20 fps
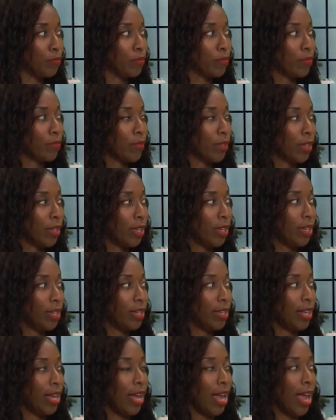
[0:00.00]

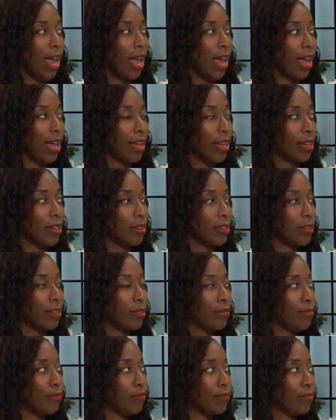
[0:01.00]

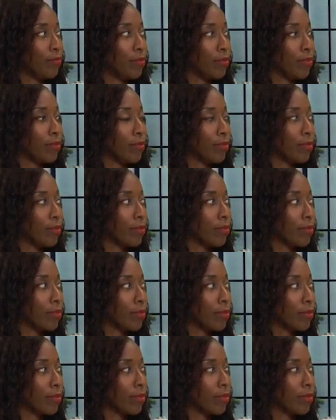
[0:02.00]

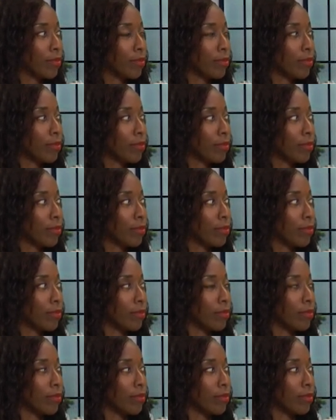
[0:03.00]

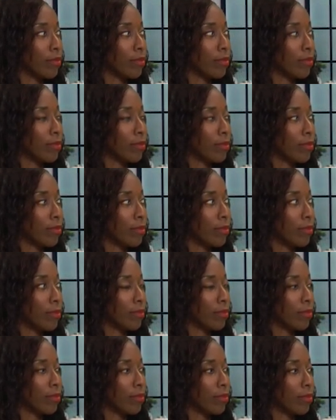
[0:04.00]

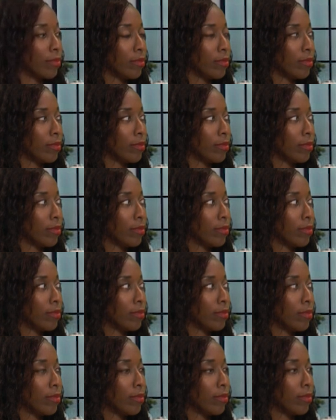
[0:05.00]

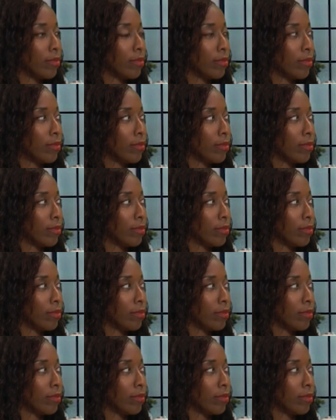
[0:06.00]
No words are spoken by the person on screen.